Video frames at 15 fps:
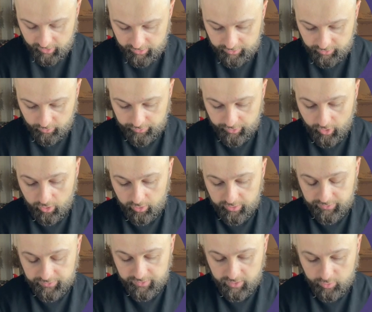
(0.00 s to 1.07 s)
So the only
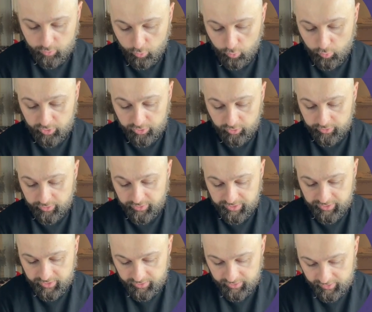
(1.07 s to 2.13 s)
thing we're looking
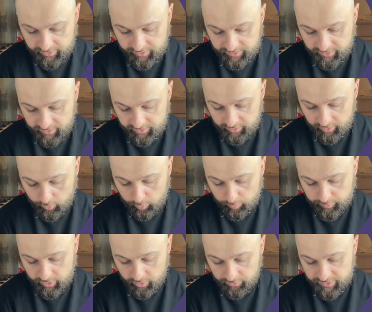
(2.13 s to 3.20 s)
here is that they will
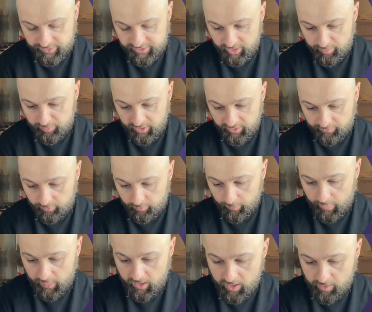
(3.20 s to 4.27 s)
be on the same level,
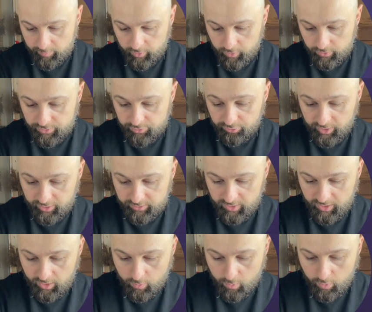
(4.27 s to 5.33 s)
because right
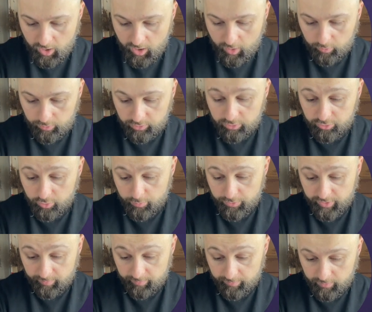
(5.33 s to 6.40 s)
now I will group
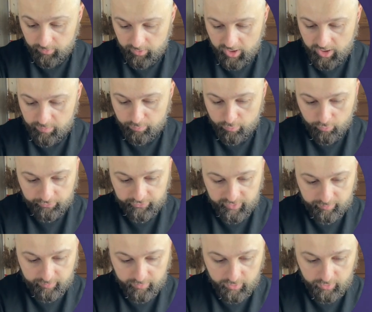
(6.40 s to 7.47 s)
them and move
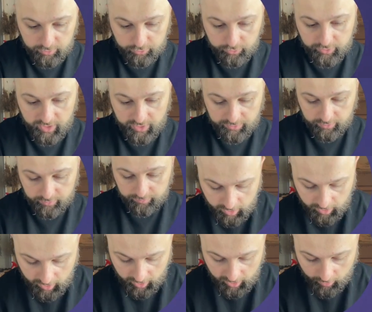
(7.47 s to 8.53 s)
them together.
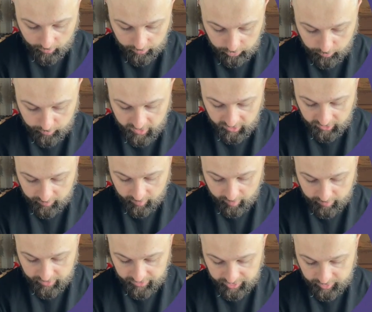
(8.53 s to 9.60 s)
I want to make them a
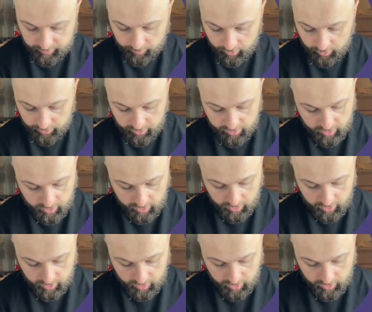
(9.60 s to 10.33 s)
bit smaller